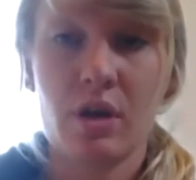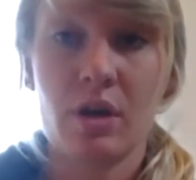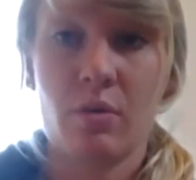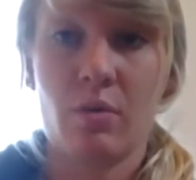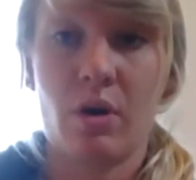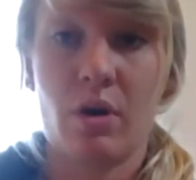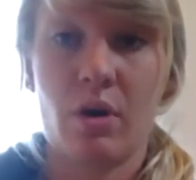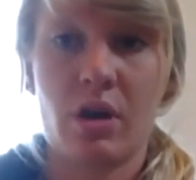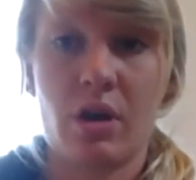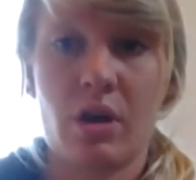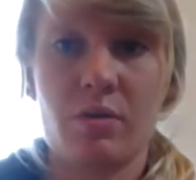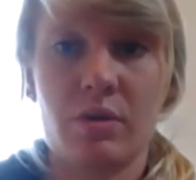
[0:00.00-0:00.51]

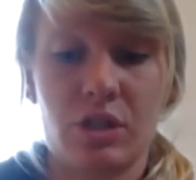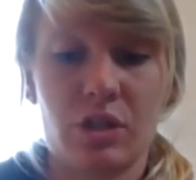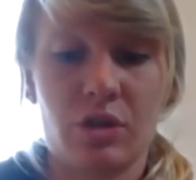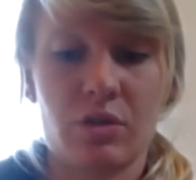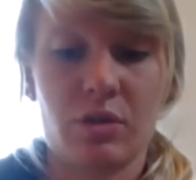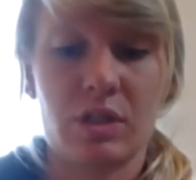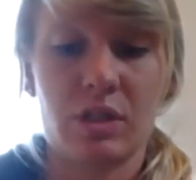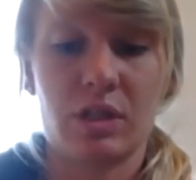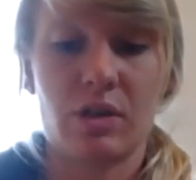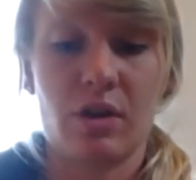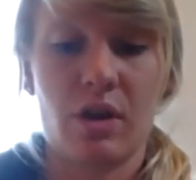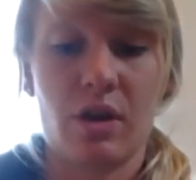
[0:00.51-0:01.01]
What you would do
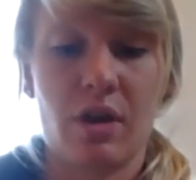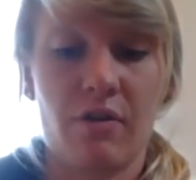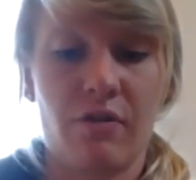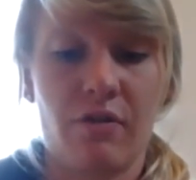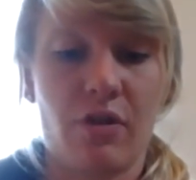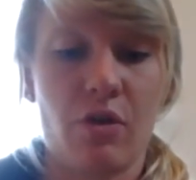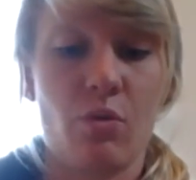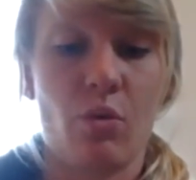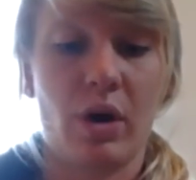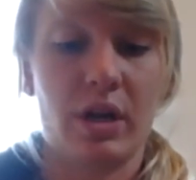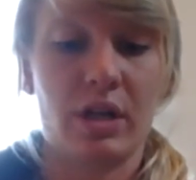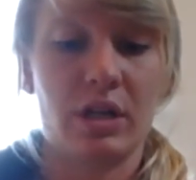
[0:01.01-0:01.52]
is if
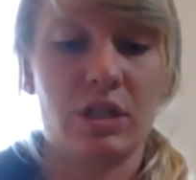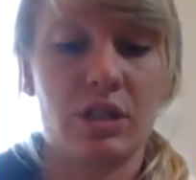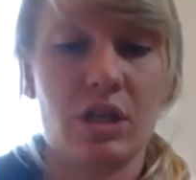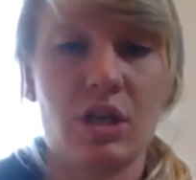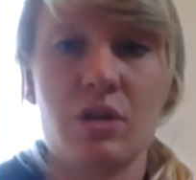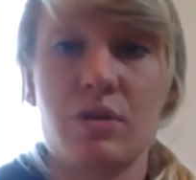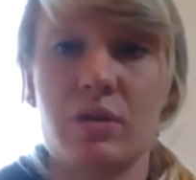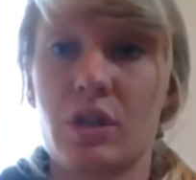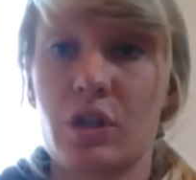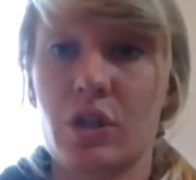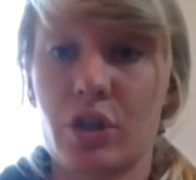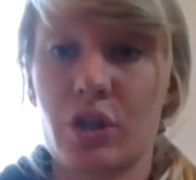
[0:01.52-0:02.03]
you wanted to
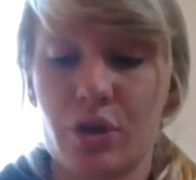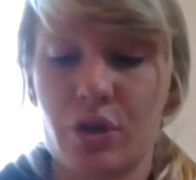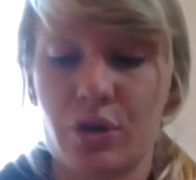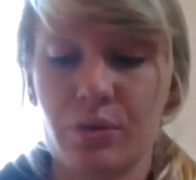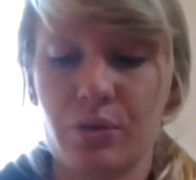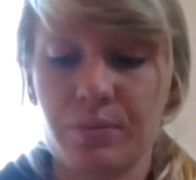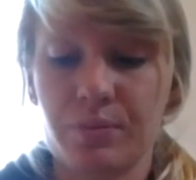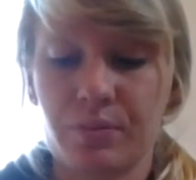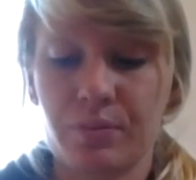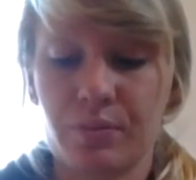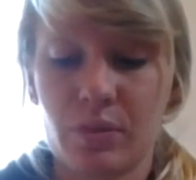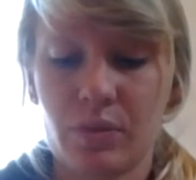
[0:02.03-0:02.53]
use
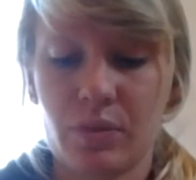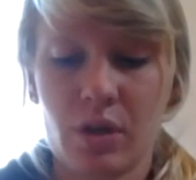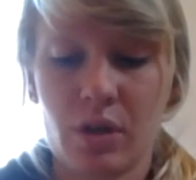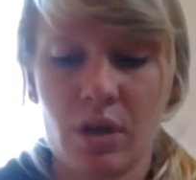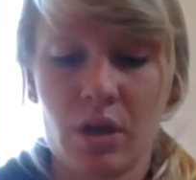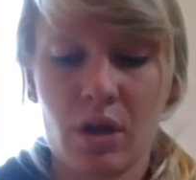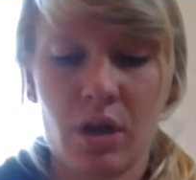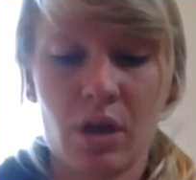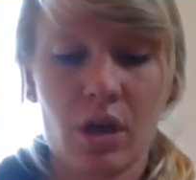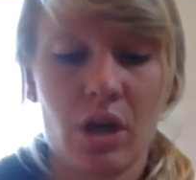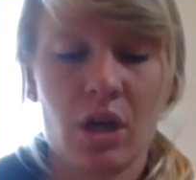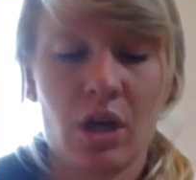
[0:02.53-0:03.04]
glue,
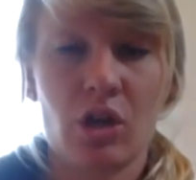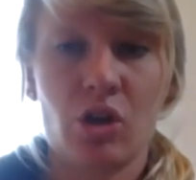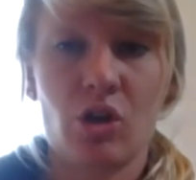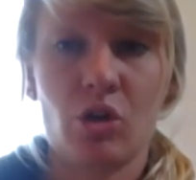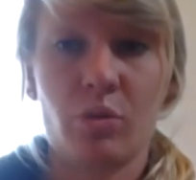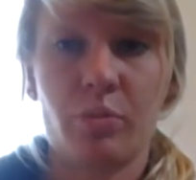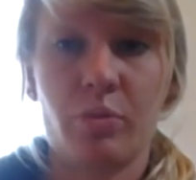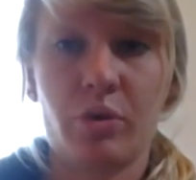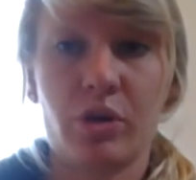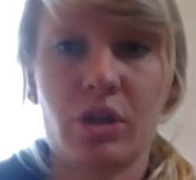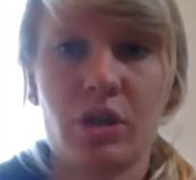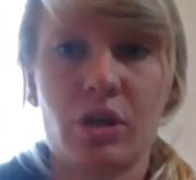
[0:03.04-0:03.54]
you'll
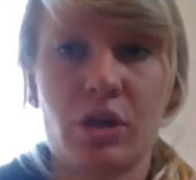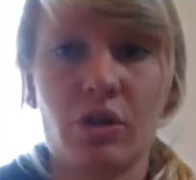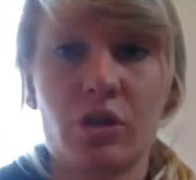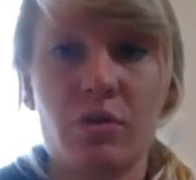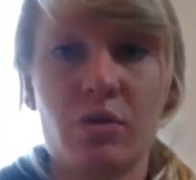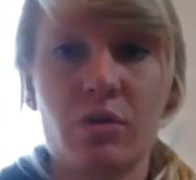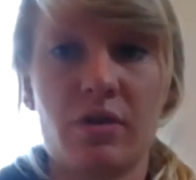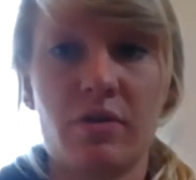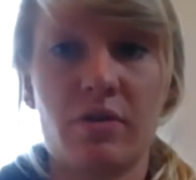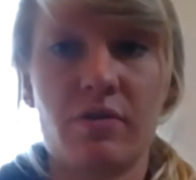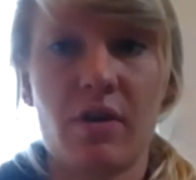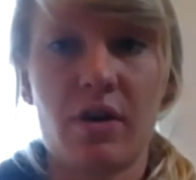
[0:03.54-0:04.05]
put the glue
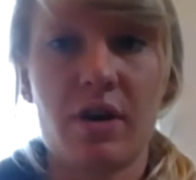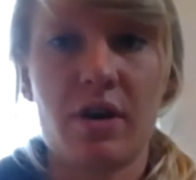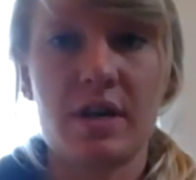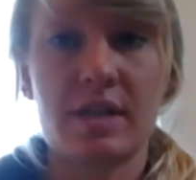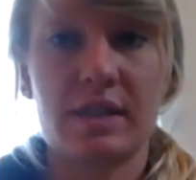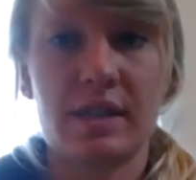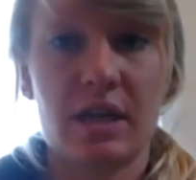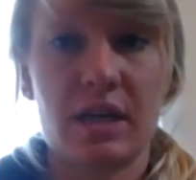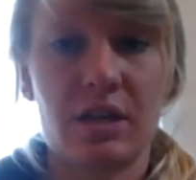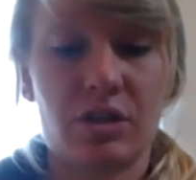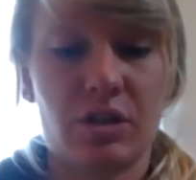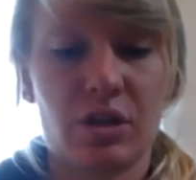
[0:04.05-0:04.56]
in the very
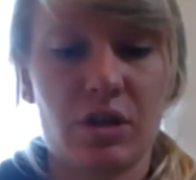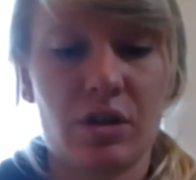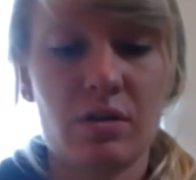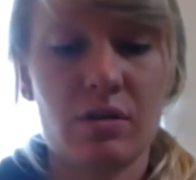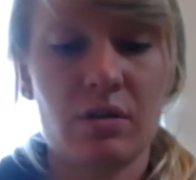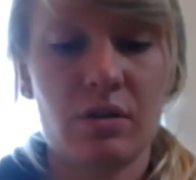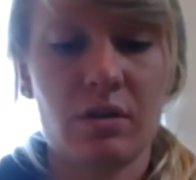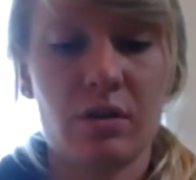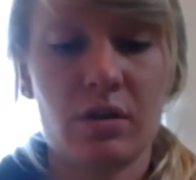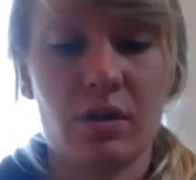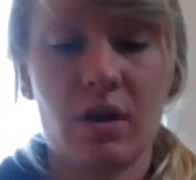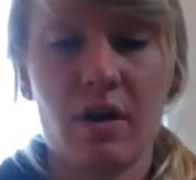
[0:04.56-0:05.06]
center
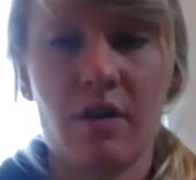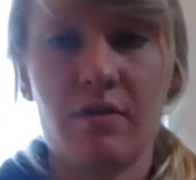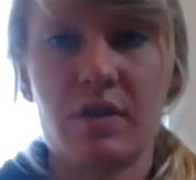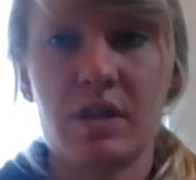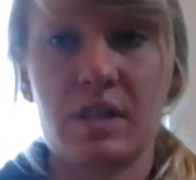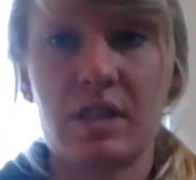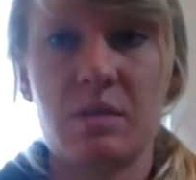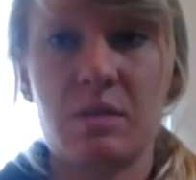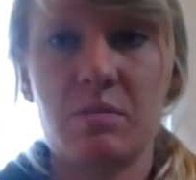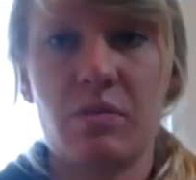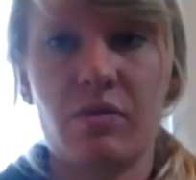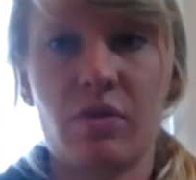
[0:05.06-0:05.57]
of the
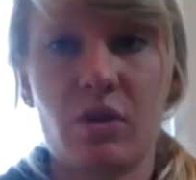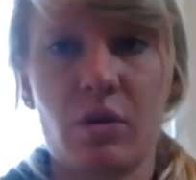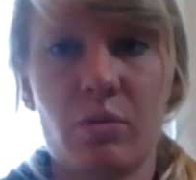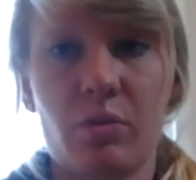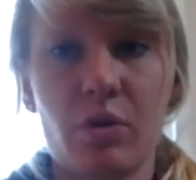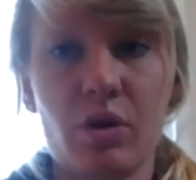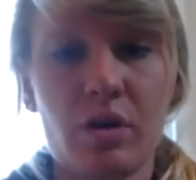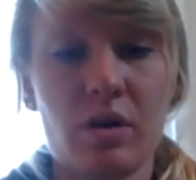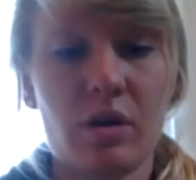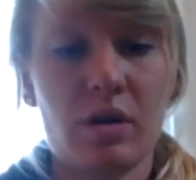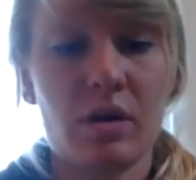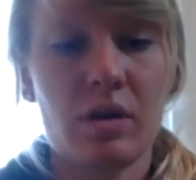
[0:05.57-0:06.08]
seam of your
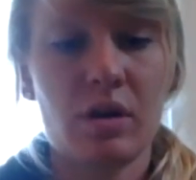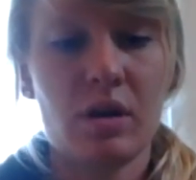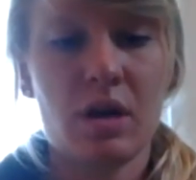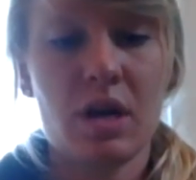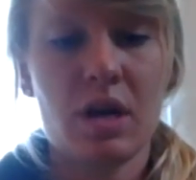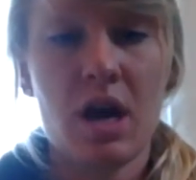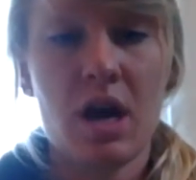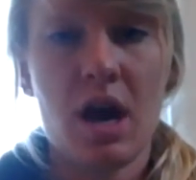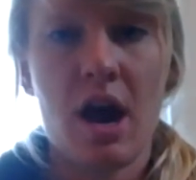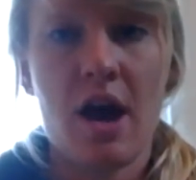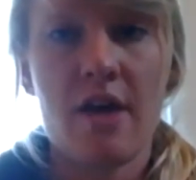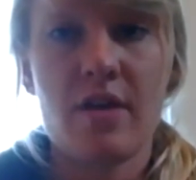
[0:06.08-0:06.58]
book,
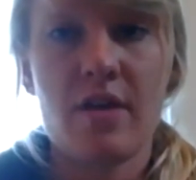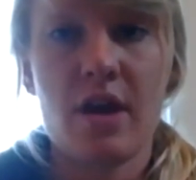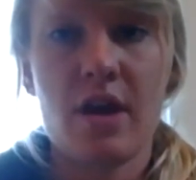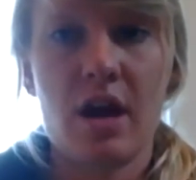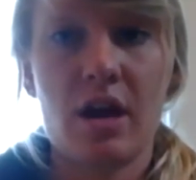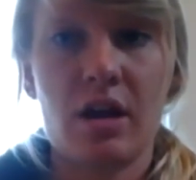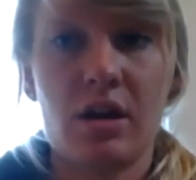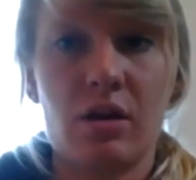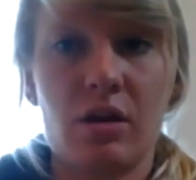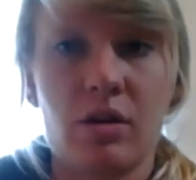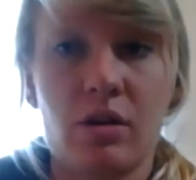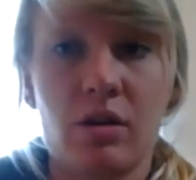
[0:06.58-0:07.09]
and
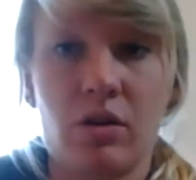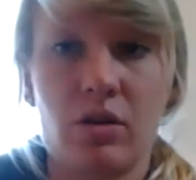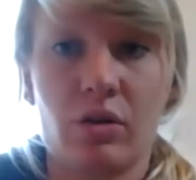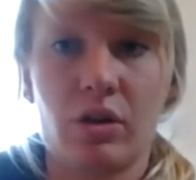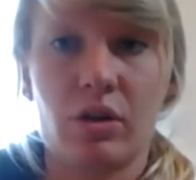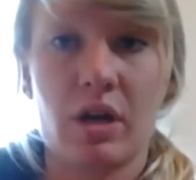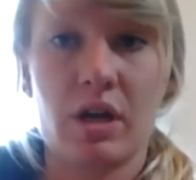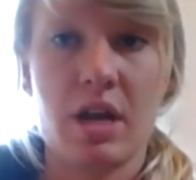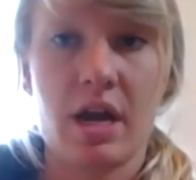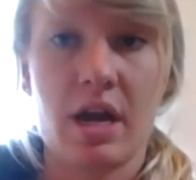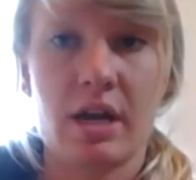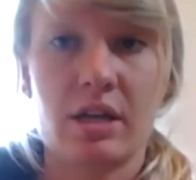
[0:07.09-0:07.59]
then you'll
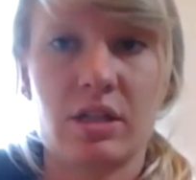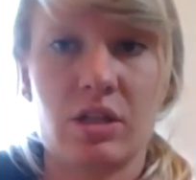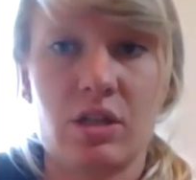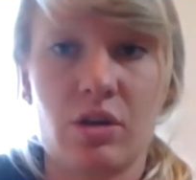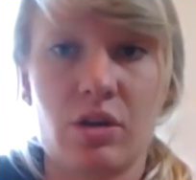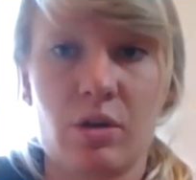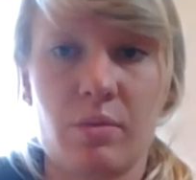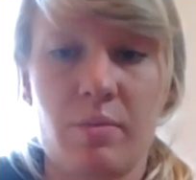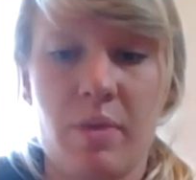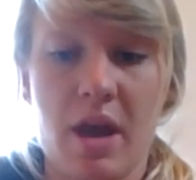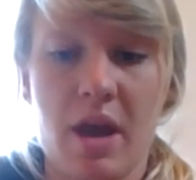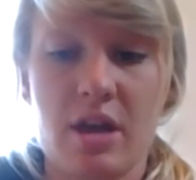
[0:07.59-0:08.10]
connect
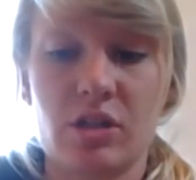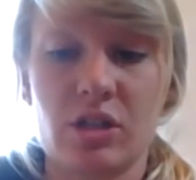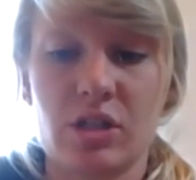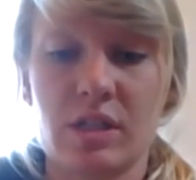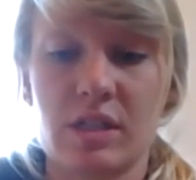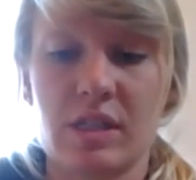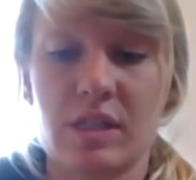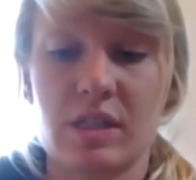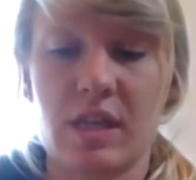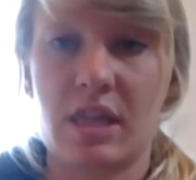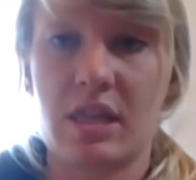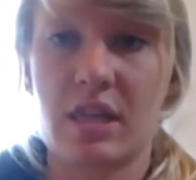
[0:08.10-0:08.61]
your
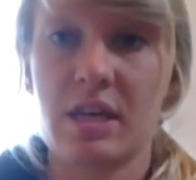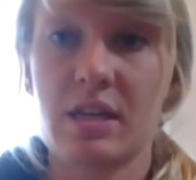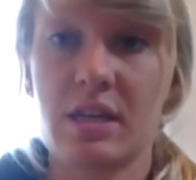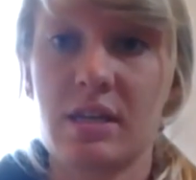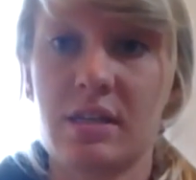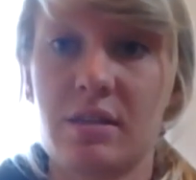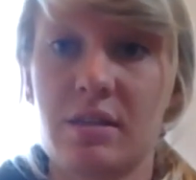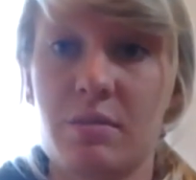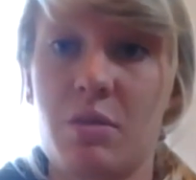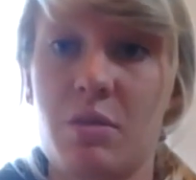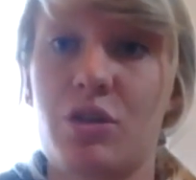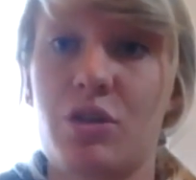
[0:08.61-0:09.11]
pages like
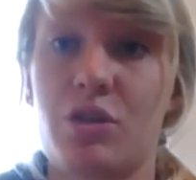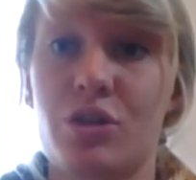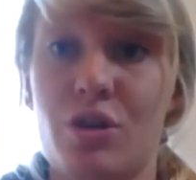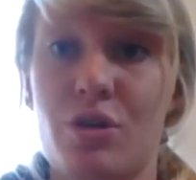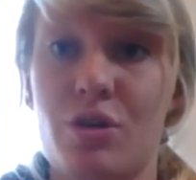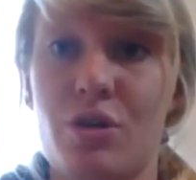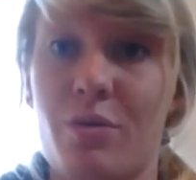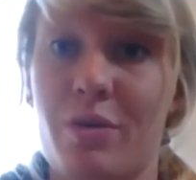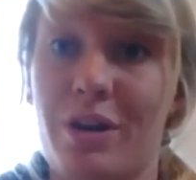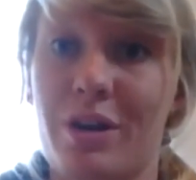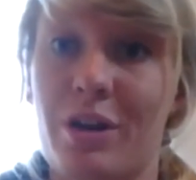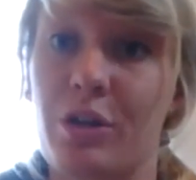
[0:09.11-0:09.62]
this and make sure you
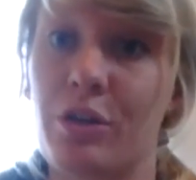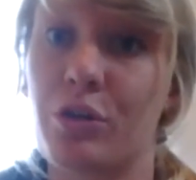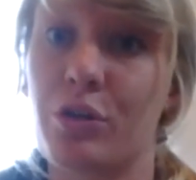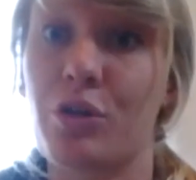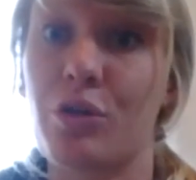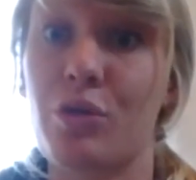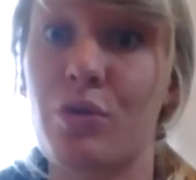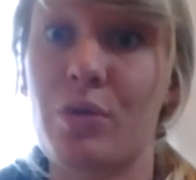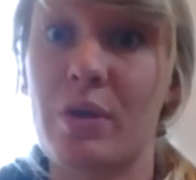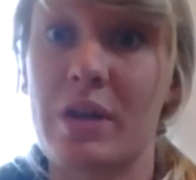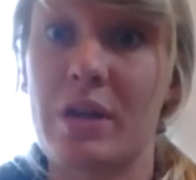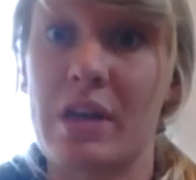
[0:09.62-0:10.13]
don't want to
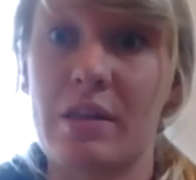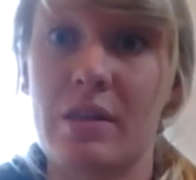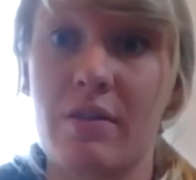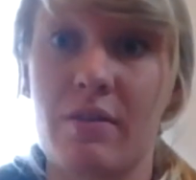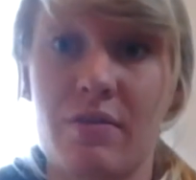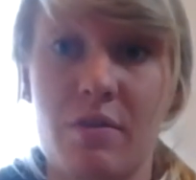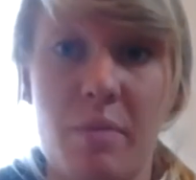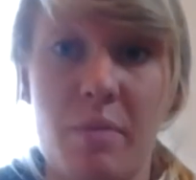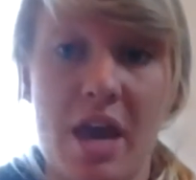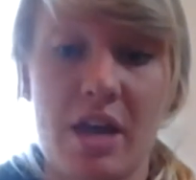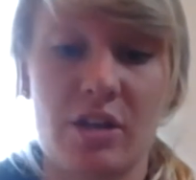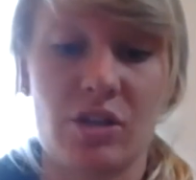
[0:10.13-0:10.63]
glue any
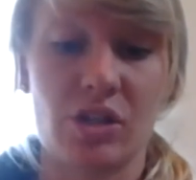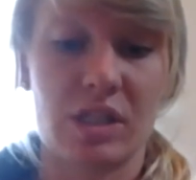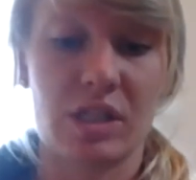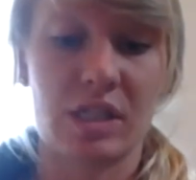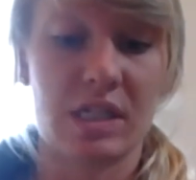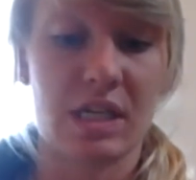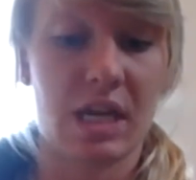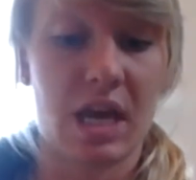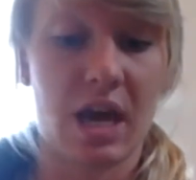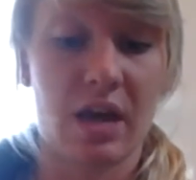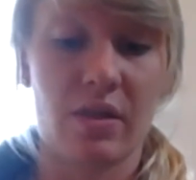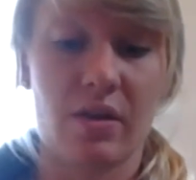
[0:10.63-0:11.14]
of the pages
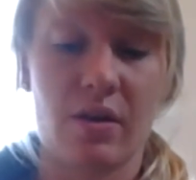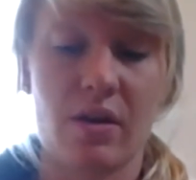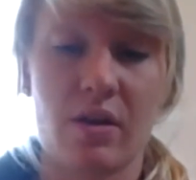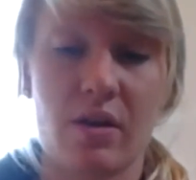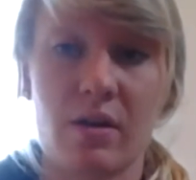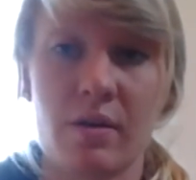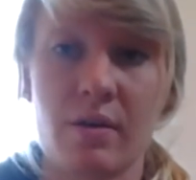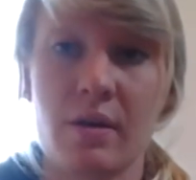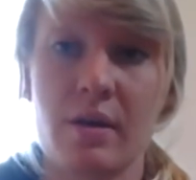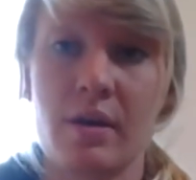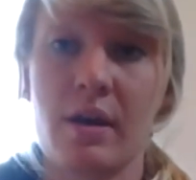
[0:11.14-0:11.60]
together.